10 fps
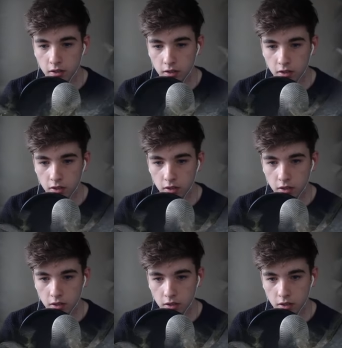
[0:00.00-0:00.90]

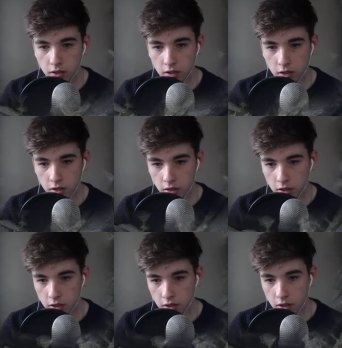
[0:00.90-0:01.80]

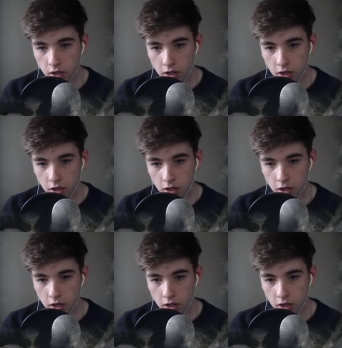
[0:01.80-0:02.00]
No one is speaking in this clip.